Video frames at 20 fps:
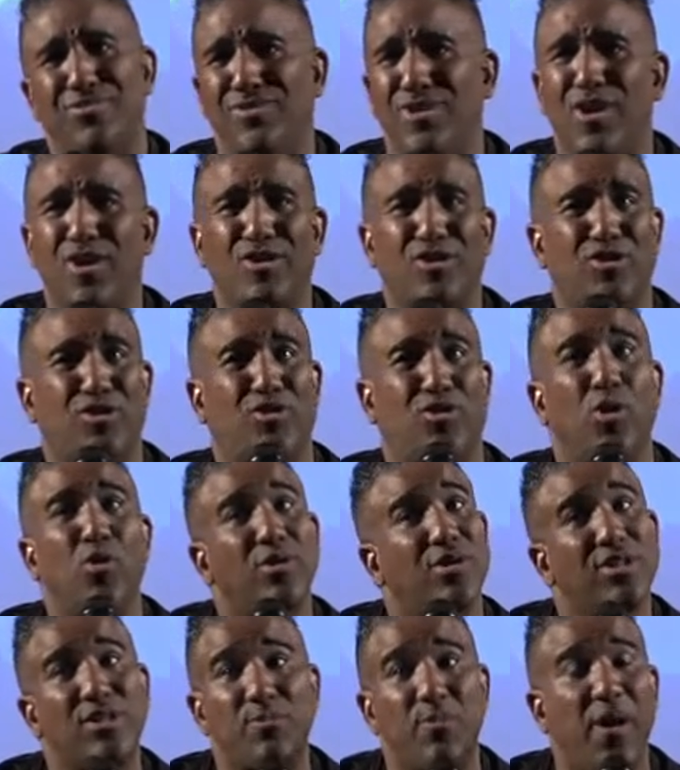nurse
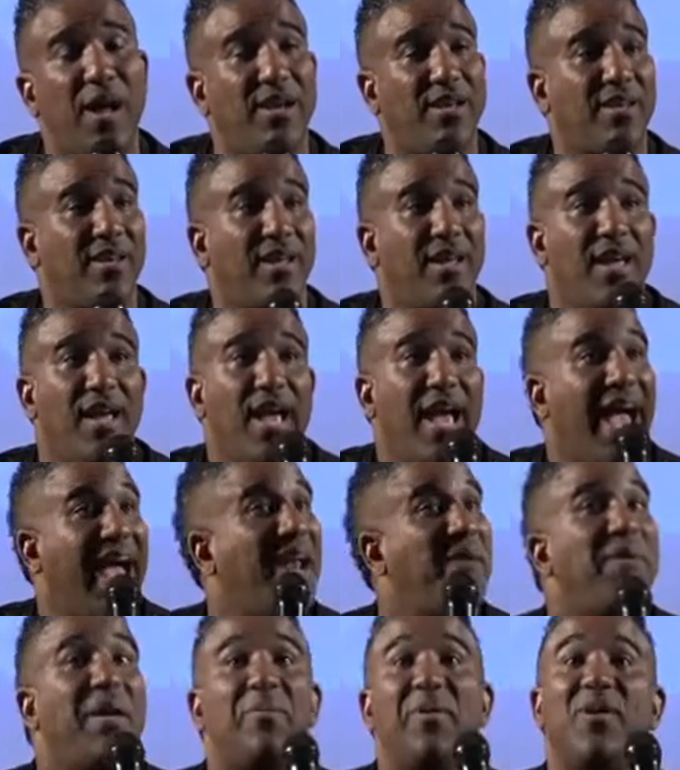juked the spot,
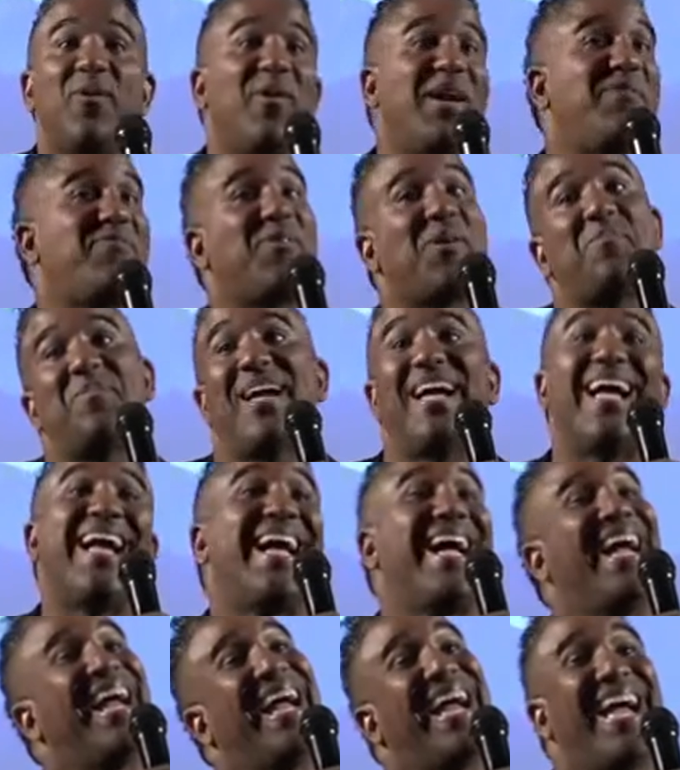and the baby went from
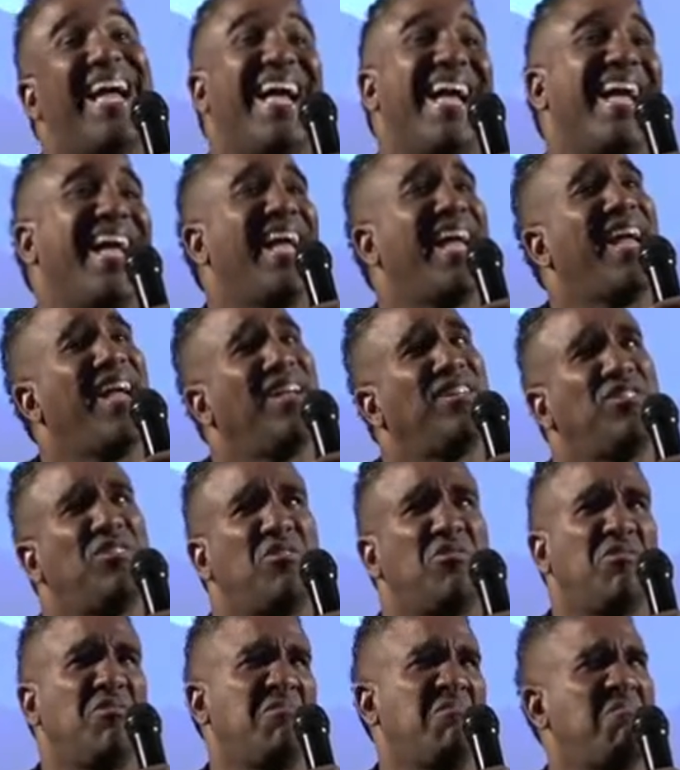
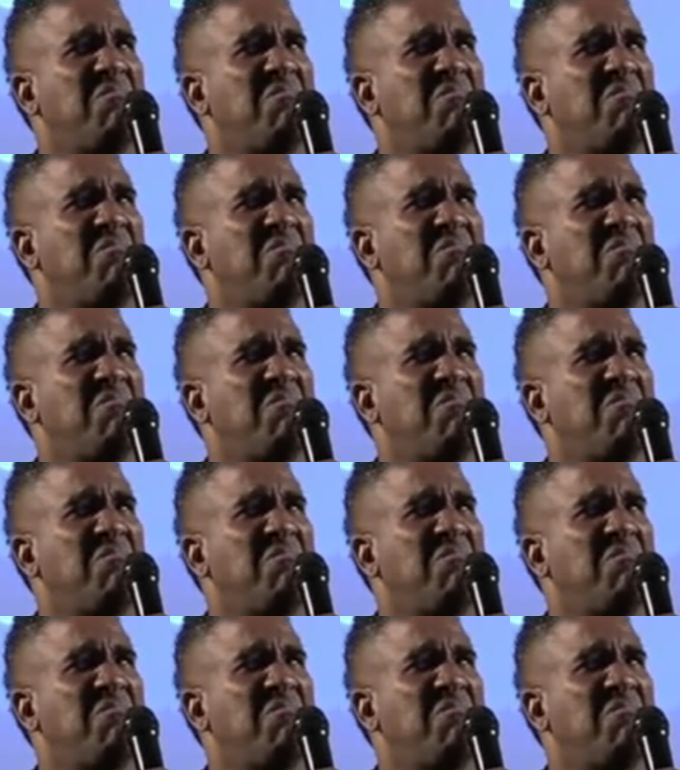to